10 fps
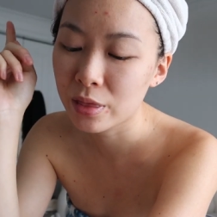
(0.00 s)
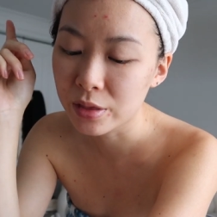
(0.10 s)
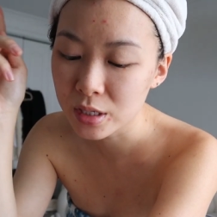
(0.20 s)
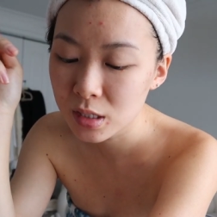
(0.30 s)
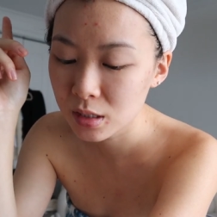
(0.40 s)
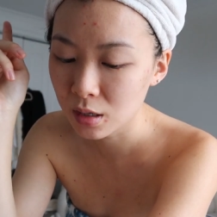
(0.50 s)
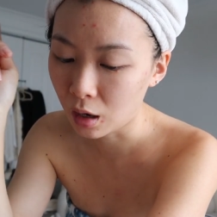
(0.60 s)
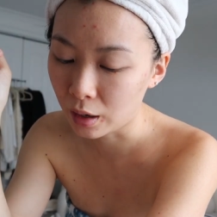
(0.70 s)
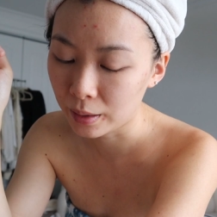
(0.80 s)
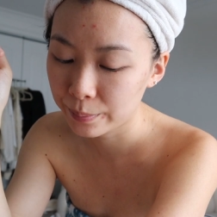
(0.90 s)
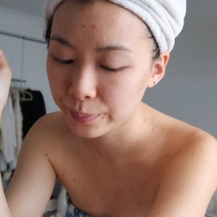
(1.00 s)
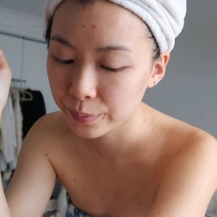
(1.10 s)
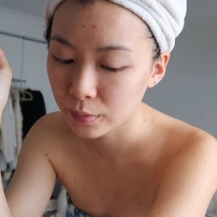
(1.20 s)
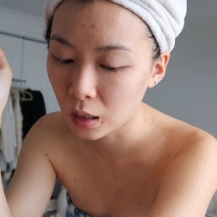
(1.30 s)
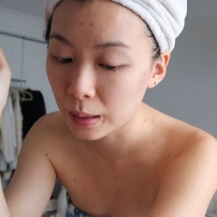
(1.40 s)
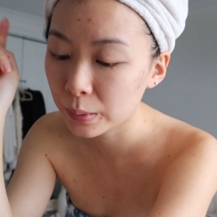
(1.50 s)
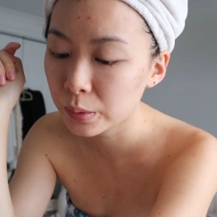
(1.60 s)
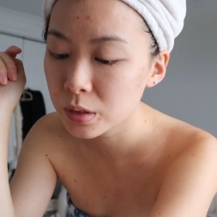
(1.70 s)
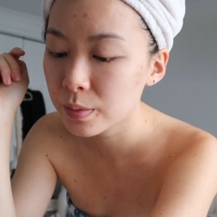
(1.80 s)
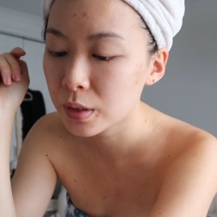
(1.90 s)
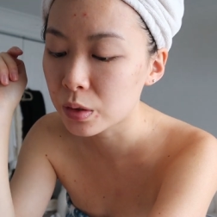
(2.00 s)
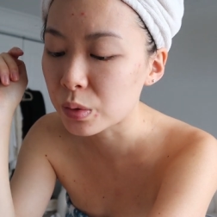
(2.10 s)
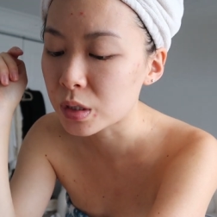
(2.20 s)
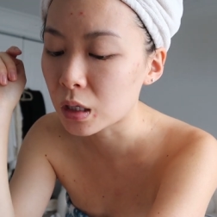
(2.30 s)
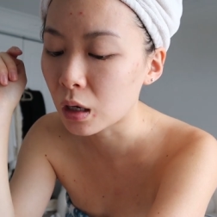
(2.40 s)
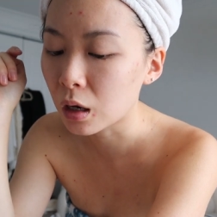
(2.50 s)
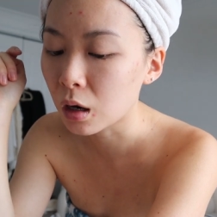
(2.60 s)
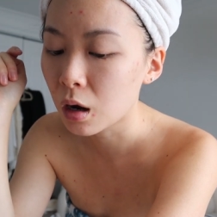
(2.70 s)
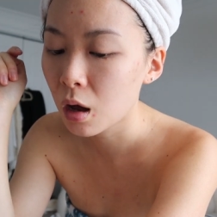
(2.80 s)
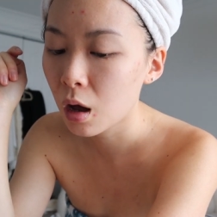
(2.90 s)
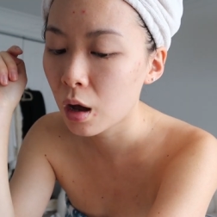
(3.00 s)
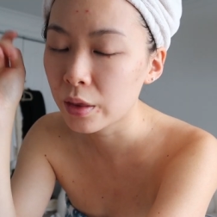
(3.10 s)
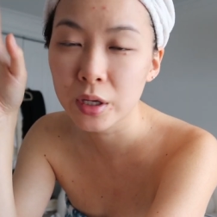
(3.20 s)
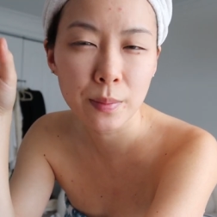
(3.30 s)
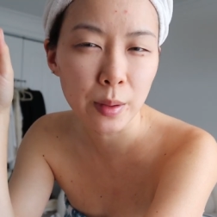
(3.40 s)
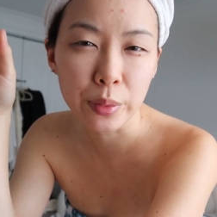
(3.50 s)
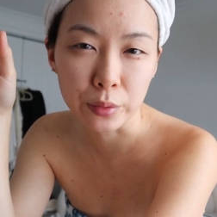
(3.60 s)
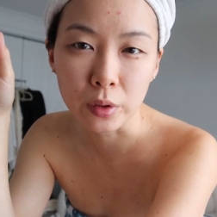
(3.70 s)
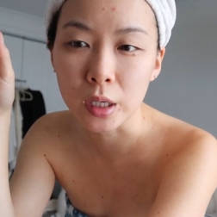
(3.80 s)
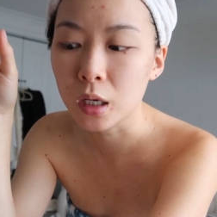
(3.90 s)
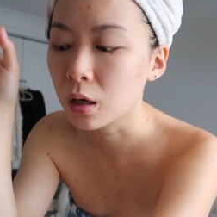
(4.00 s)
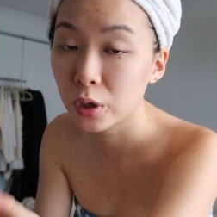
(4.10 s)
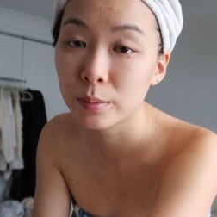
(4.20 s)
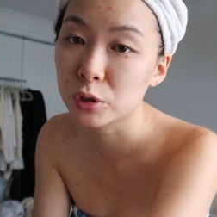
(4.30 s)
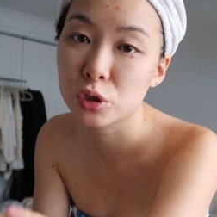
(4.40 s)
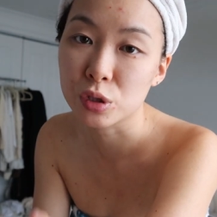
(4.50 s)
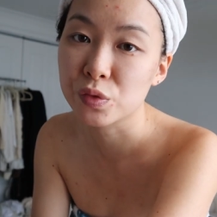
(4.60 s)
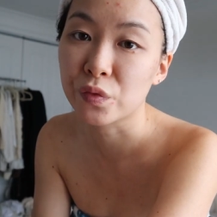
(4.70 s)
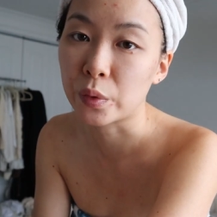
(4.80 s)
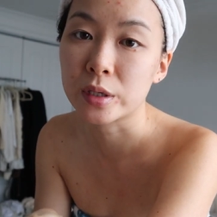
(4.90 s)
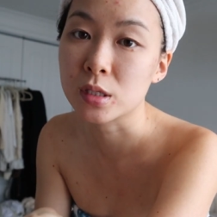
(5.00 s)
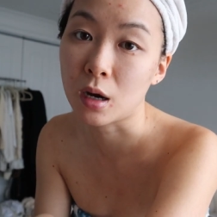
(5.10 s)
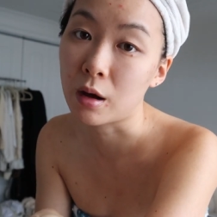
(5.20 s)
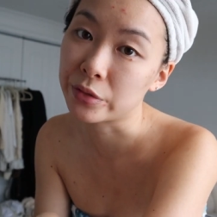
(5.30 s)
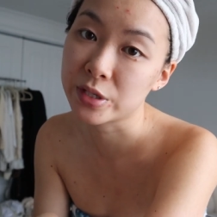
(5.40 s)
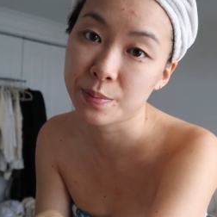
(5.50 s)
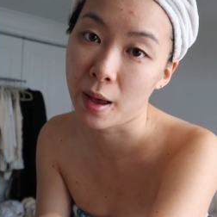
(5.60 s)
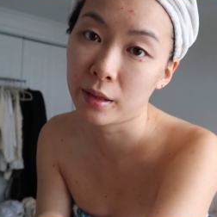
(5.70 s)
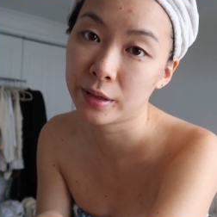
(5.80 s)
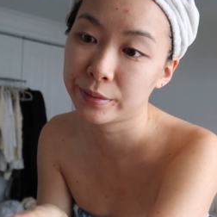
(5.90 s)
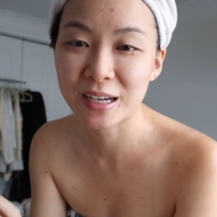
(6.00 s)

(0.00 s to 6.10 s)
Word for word: This time, I'm going to be using I think about three, pretty much just focusing on this palette.